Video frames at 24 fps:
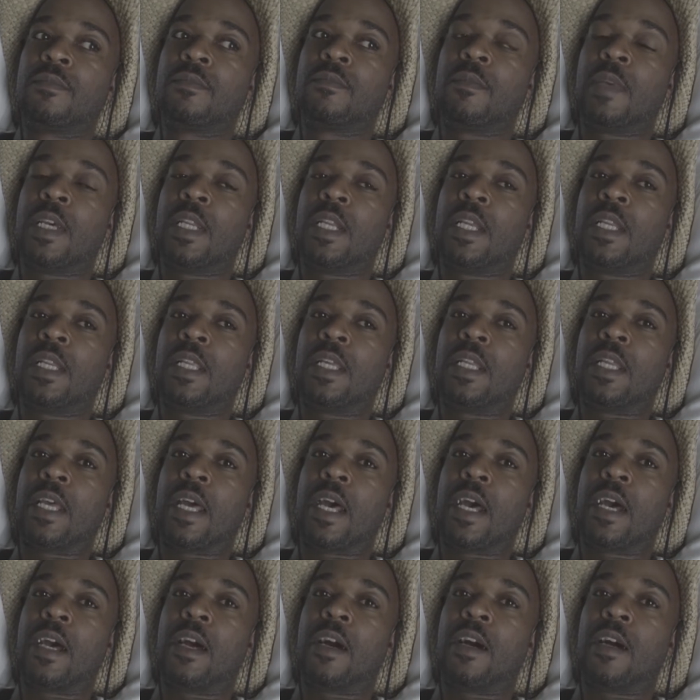Man, that lady at
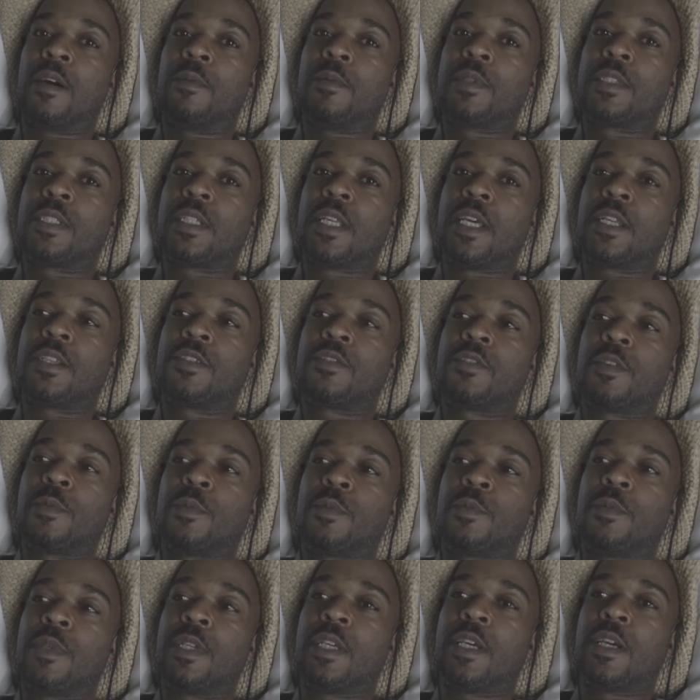IHOP was like
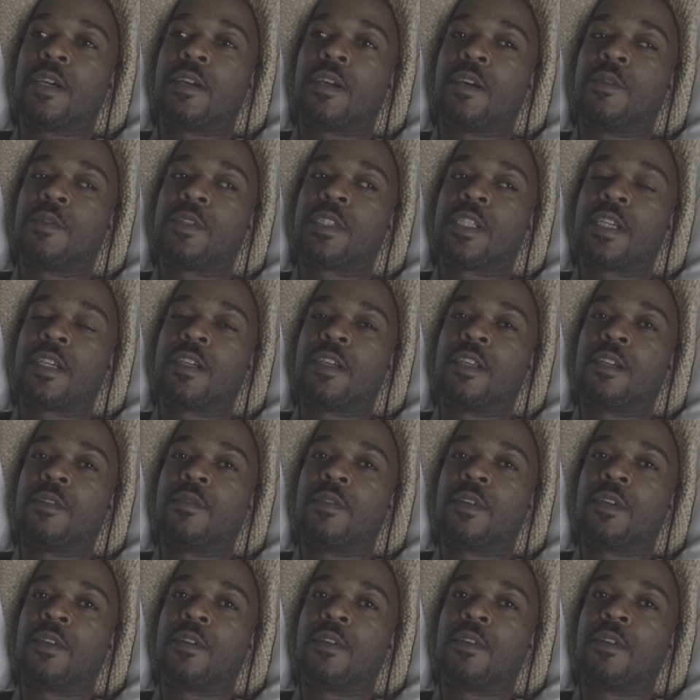tripping me out. I wish I could have
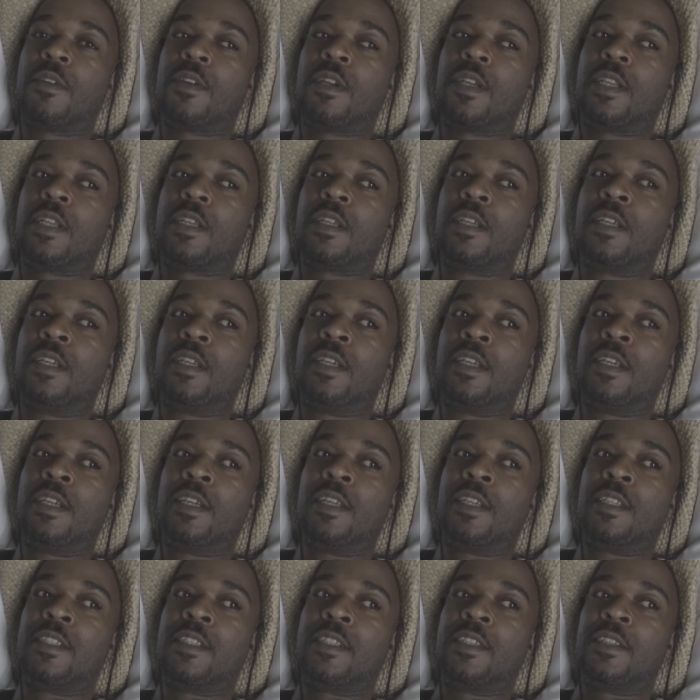recorded it.
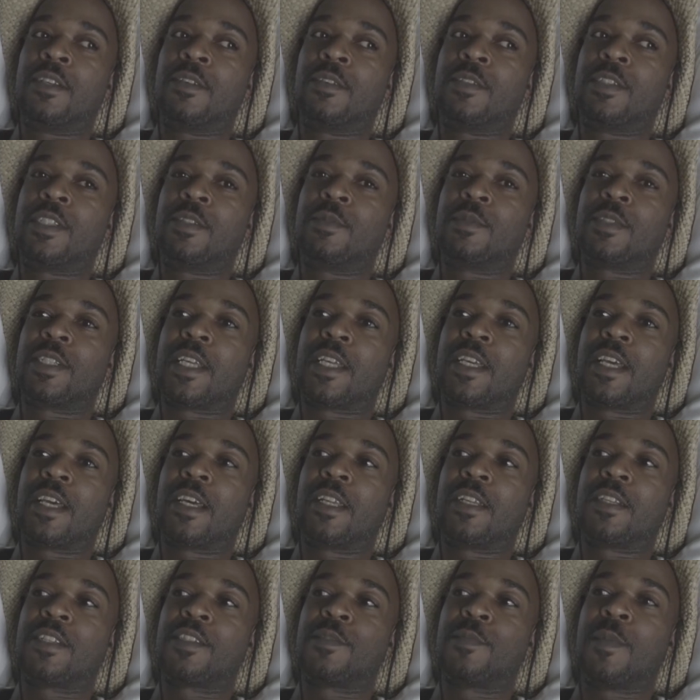You know, she was like
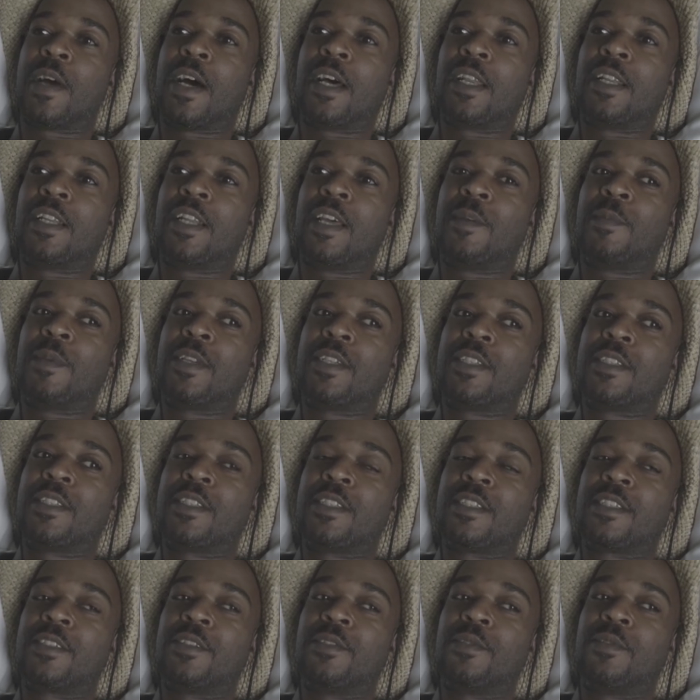hella smiling at me,
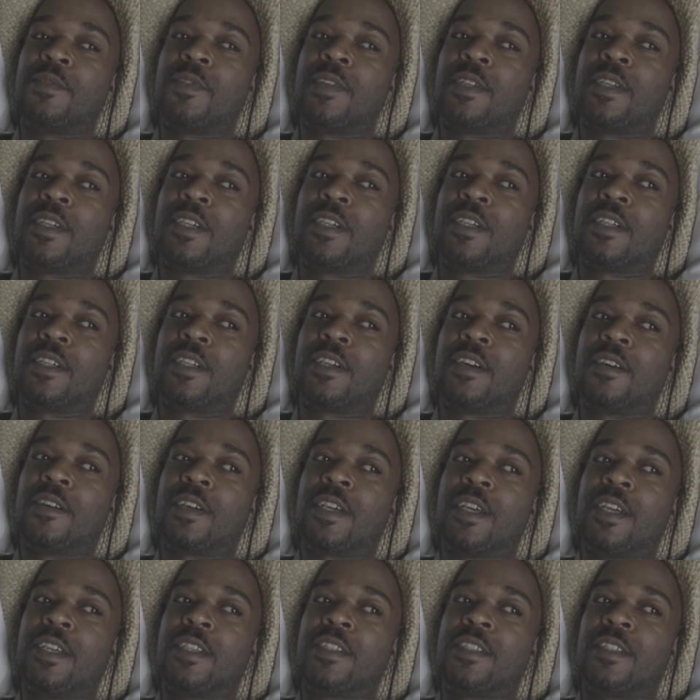this goofy
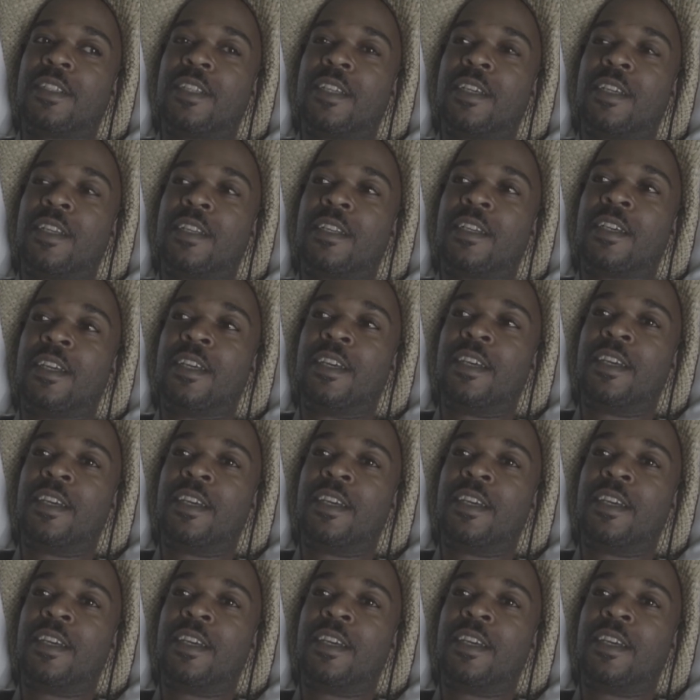Caucasian lady.